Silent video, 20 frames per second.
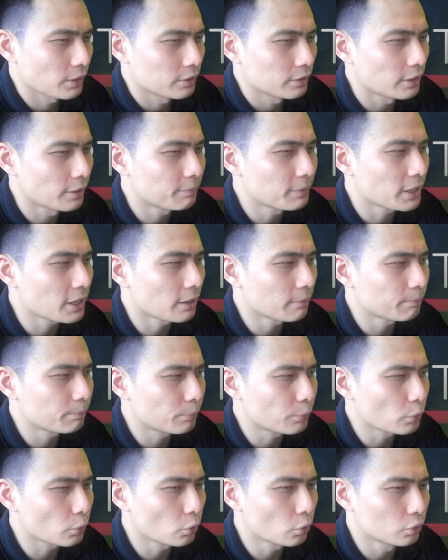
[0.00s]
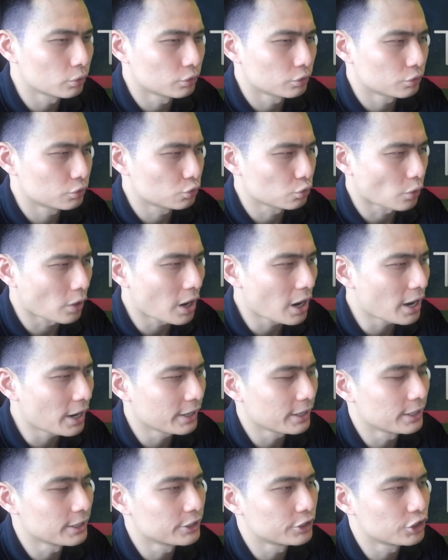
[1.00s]
They become prone to high
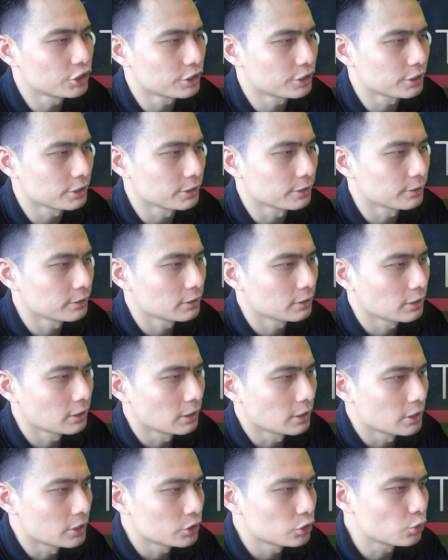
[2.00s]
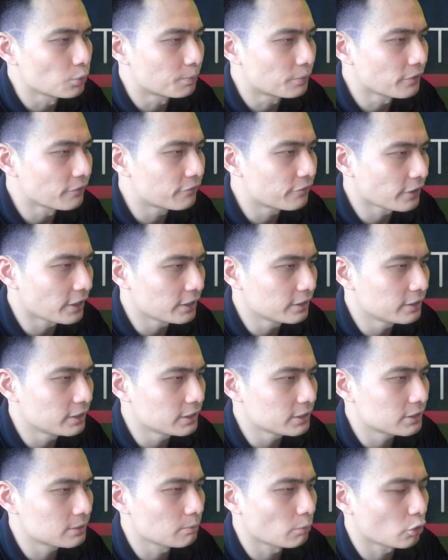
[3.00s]
EGT. To prevent
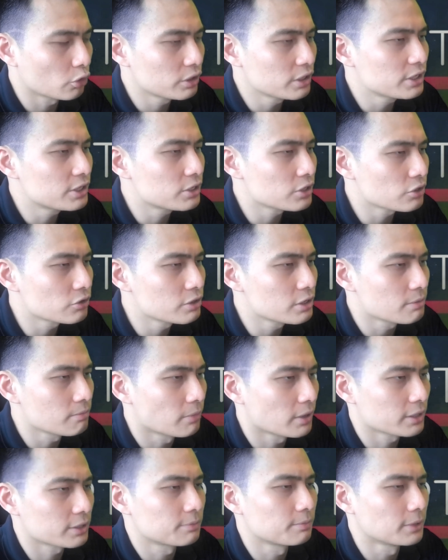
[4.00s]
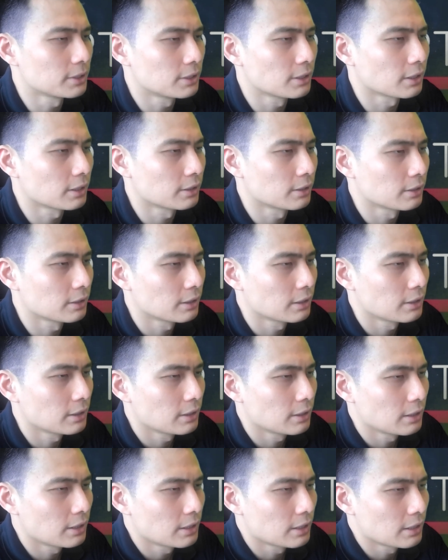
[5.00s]
this, monitoring must be done.
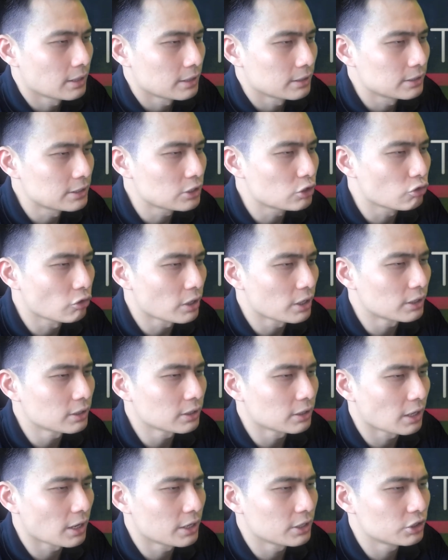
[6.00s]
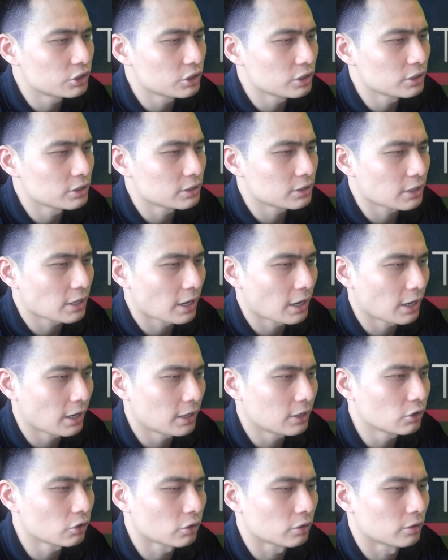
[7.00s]
Degraded engines
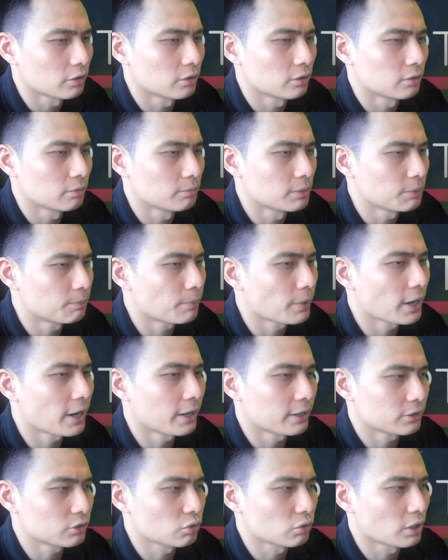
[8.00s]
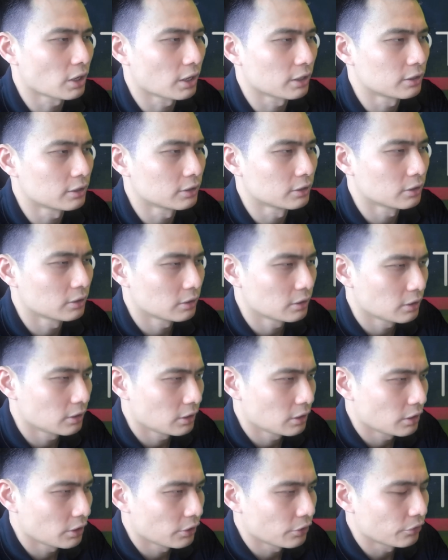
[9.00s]
cannot be paired together.
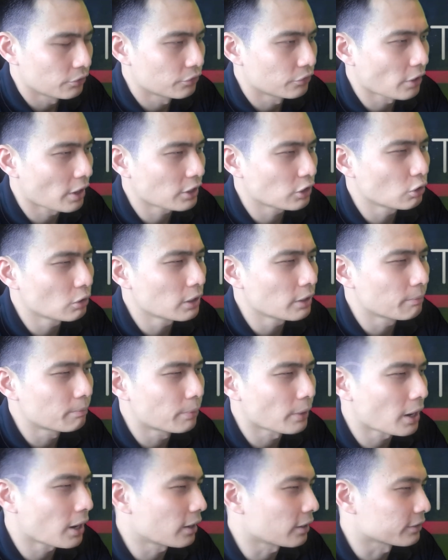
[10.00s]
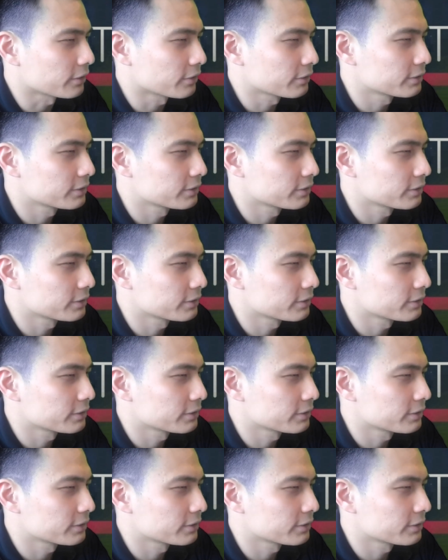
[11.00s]
Regular bath